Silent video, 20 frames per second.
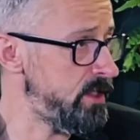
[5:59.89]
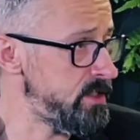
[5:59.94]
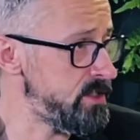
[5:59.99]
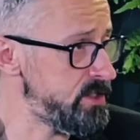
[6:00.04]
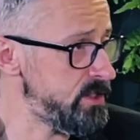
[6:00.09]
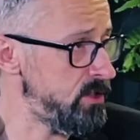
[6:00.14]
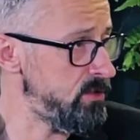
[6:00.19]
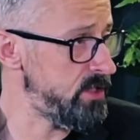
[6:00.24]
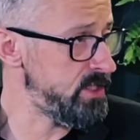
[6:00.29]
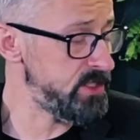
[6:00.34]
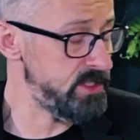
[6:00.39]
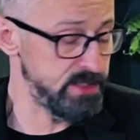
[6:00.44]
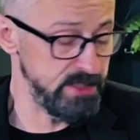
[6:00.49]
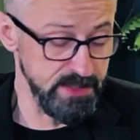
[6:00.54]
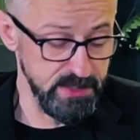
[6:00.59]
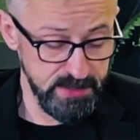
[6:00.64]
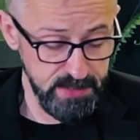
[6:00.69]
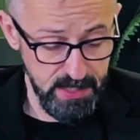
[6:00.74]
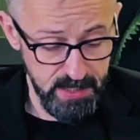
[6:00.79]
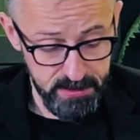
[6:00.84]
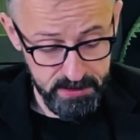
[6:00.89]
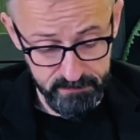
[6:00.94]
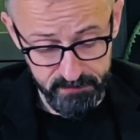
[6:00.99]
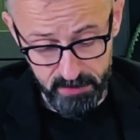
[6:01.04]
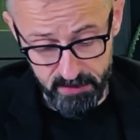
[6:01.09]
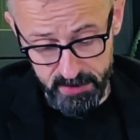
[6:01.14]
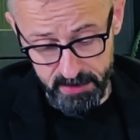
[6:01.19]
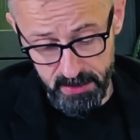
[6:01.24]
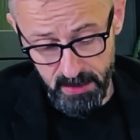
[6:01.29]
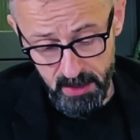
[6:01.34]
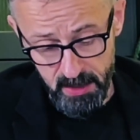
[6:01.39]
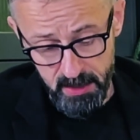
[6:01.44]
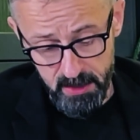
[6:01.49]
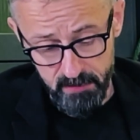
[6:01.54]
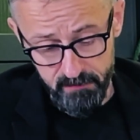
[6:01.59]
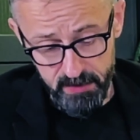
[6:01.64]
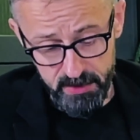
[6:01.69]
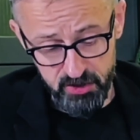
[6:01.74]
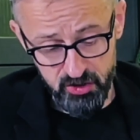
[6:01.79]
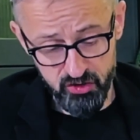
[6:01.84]
and so this has indicated a
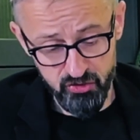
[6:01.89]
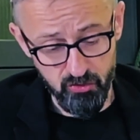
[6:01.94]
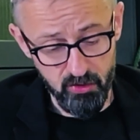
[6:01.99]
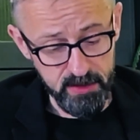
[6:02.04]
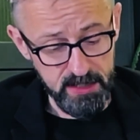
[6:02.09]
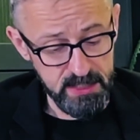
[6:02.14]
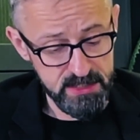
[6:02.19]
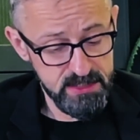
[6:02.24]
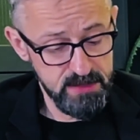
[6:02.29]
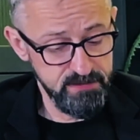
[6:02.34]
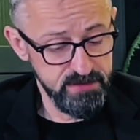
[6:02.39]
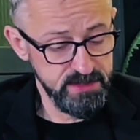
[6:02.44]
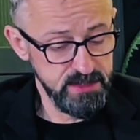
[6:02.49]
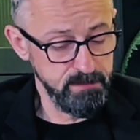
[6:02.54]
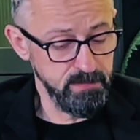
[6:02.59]
very strong activity